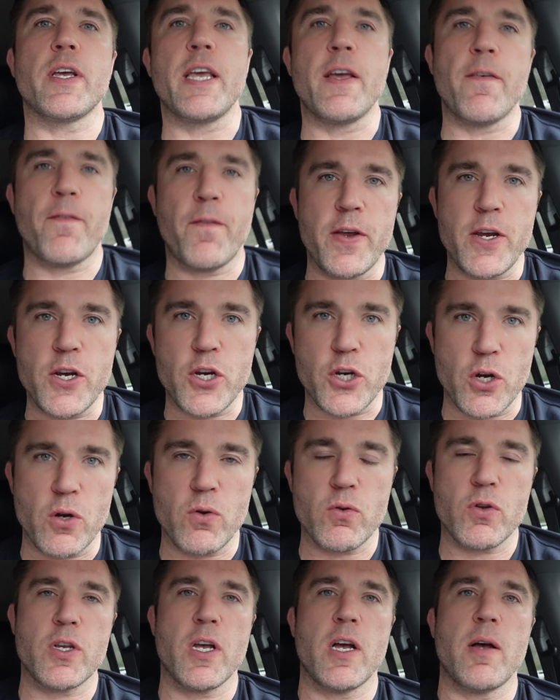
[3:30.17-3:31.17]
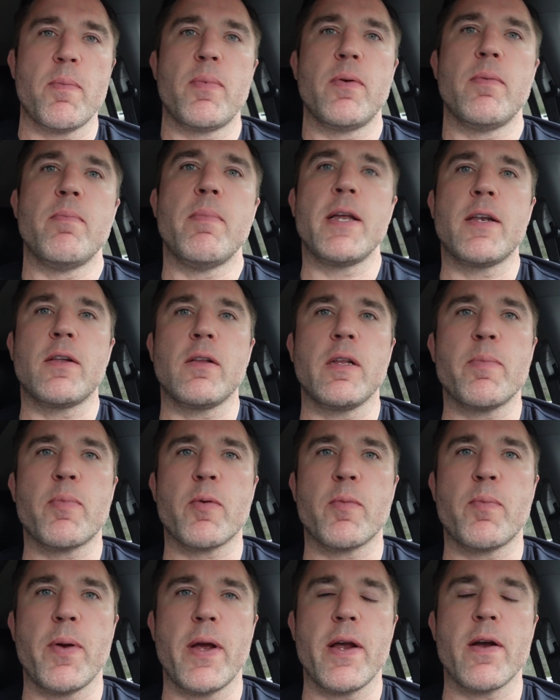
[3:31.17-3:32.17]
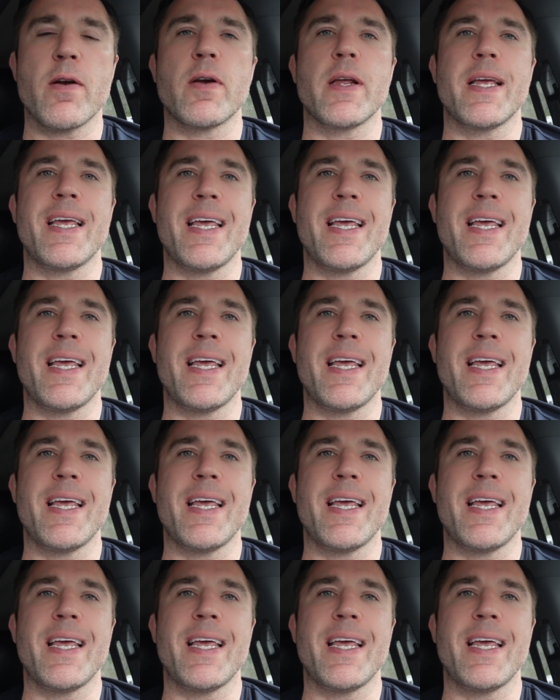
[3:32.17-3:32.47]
if he shows up mentally prepared,